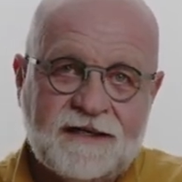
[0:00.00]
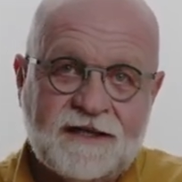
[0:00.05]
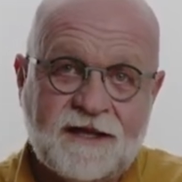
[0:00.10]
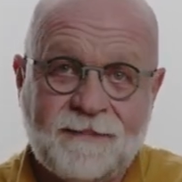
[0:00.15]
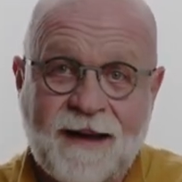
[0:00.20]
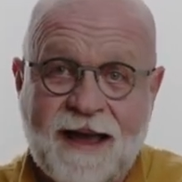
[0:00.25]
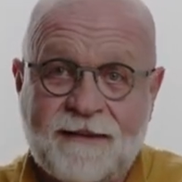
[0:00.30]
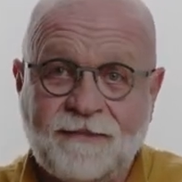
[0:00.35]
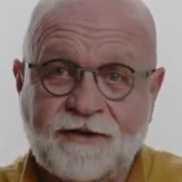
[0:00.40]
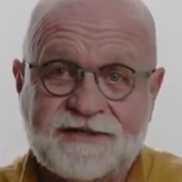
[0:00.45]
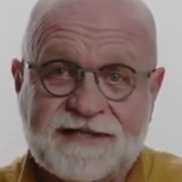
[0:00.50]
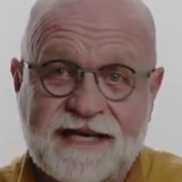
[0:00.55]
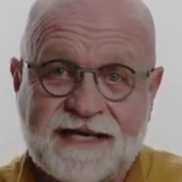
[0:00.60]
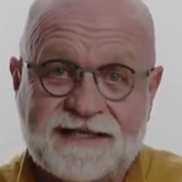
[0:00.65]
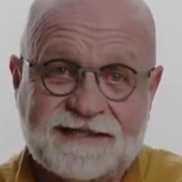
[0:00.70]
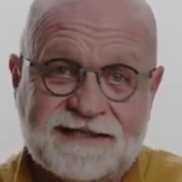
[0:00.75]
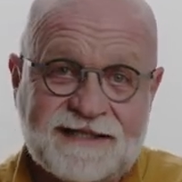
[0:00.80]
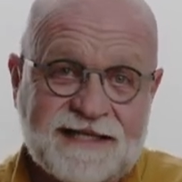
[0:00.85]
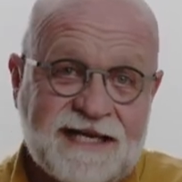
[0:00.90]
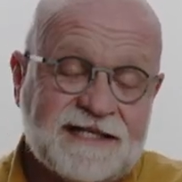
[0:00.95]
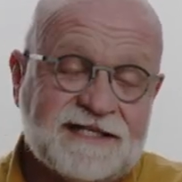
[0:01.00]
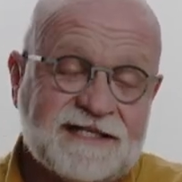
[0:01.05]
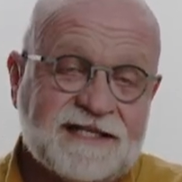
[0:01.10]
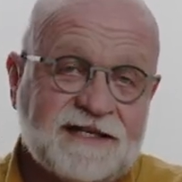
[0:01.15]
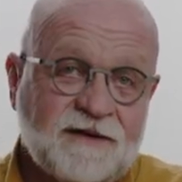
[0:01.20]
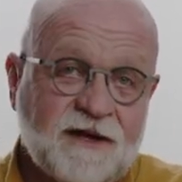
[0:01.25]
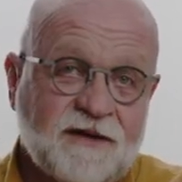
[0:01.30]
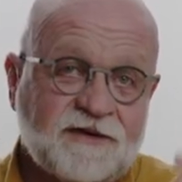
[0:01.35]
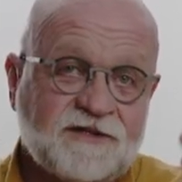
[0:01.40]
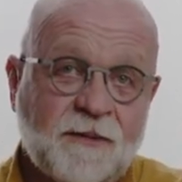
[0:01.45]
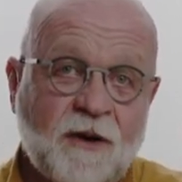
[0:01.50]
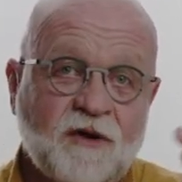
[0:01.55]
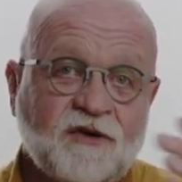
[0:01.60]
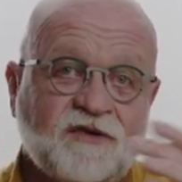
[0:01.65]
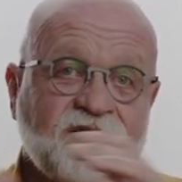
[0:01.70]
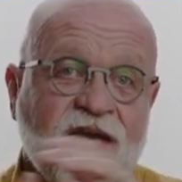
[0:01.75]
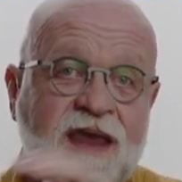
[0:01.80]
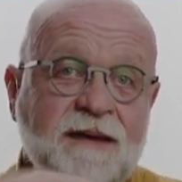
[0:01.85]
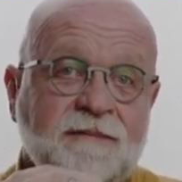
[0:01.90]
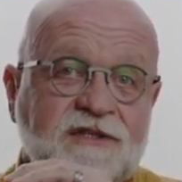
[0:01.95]
The Bible says this in its
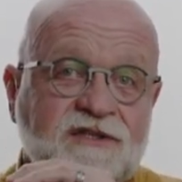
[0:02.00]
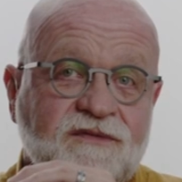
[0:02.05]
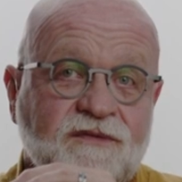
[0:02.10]
most famous